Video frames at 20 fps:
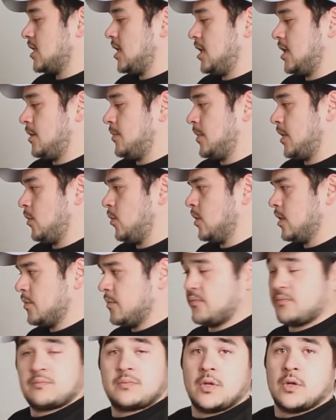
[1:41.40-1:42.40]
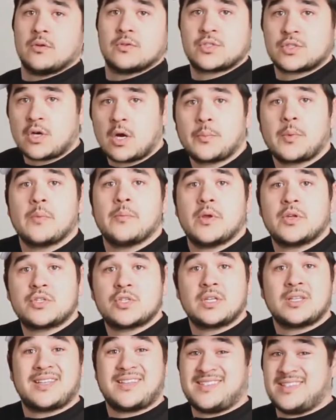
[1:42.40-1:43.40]
I want to start by
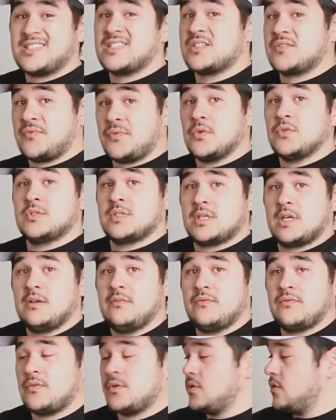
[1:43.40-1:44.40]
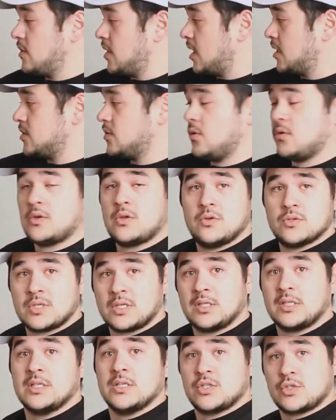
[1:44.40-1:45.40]
mentioning that this is food safe for you guys who are
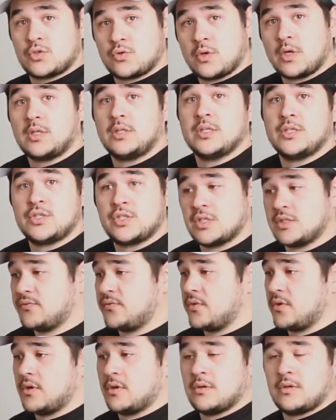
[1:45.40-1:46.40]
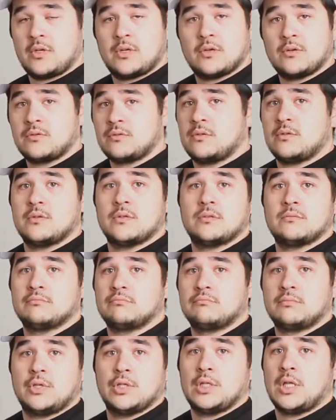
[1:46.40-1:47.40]
using these strictly just for your
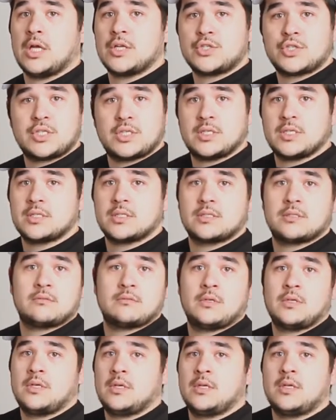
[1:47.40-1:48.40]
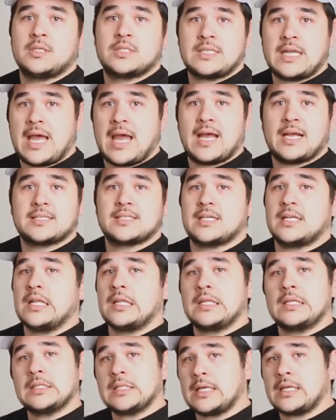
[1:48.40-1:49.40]
lunches, snacks,
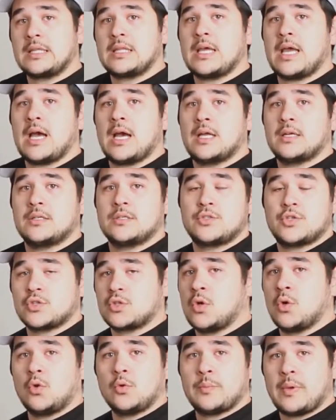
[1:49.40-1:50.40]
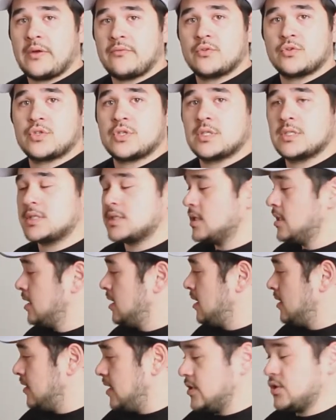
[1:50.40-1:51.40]
anything like that, just cold beverages.
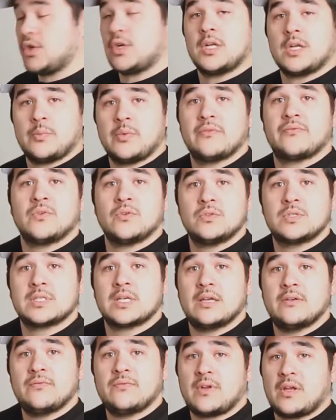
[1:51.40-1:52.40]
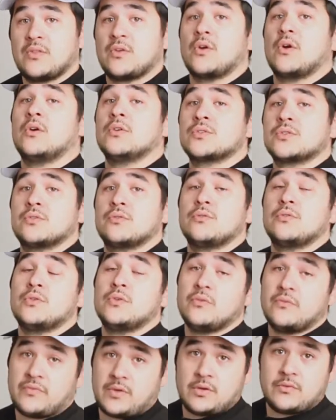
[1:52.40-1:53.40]
These are going to be food safe, and they're also
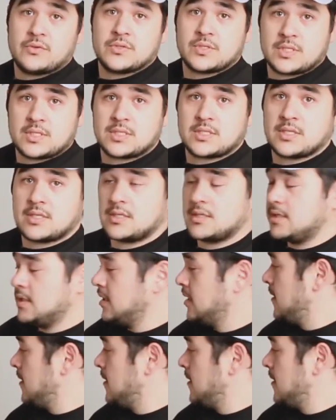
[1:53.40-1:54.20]
UV resistant.